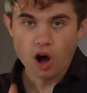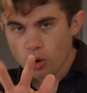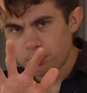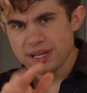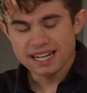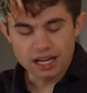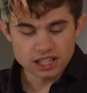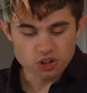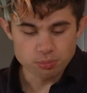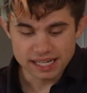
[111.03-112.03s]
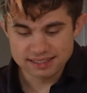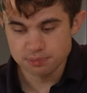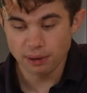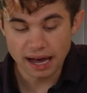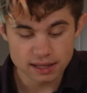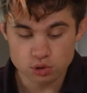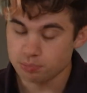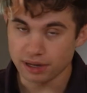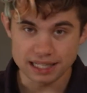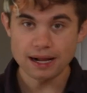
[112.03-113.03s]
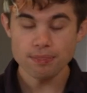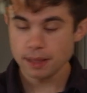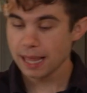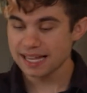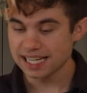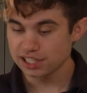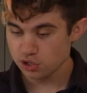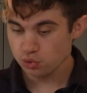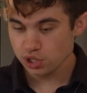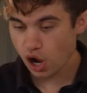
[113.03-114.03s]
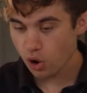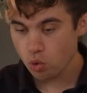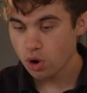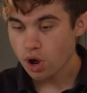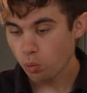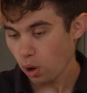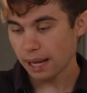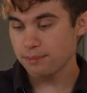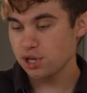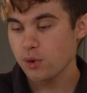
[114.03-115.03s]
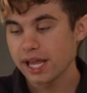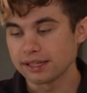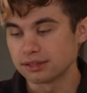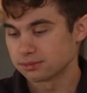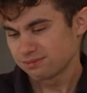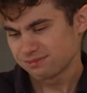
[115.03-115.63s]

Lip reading: albeit a little bit expired, but nonetheless, I do know what I'm doing.